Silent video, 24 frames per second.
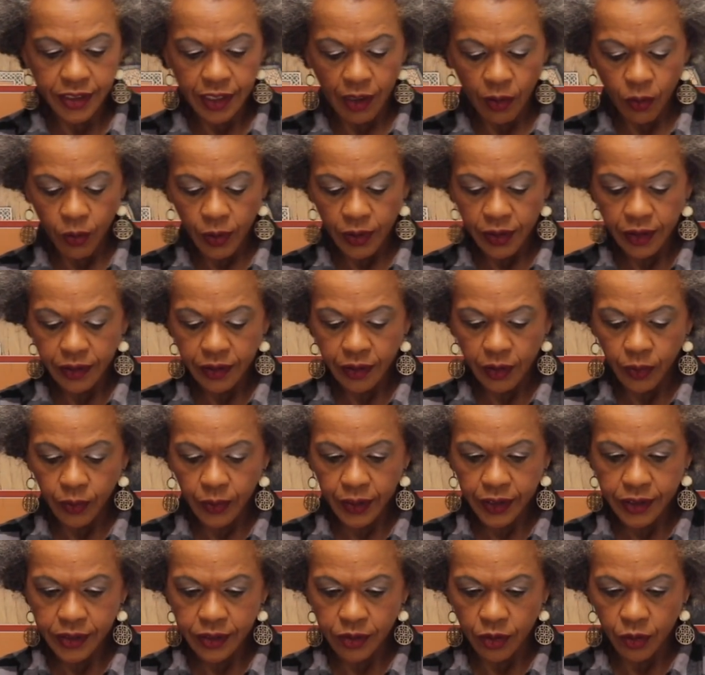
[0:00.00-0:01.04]
Now one of the
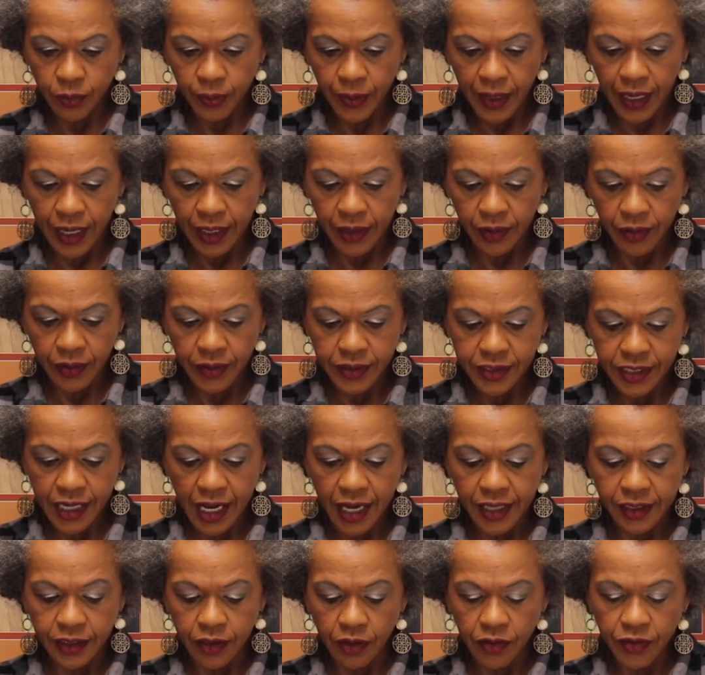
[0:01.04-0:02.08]
Kwik Sew patterns,
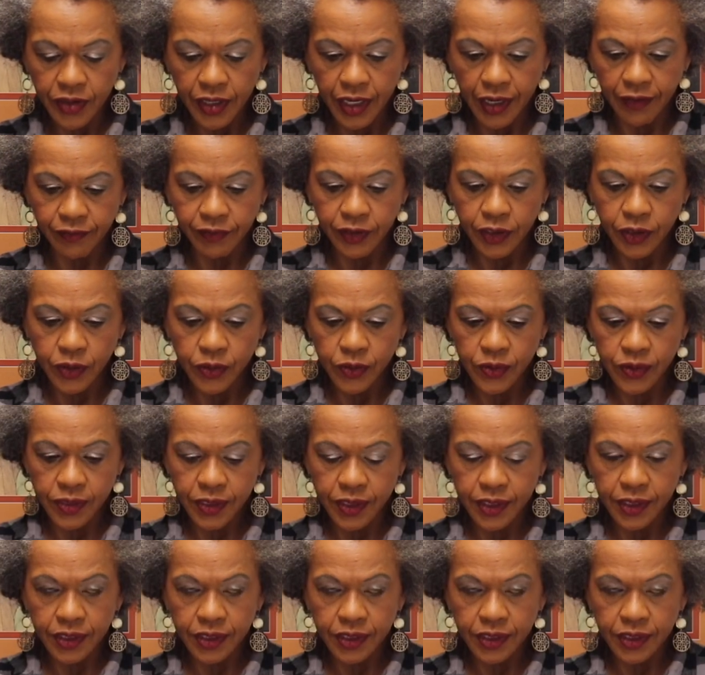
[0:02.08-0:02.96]
I know that I've used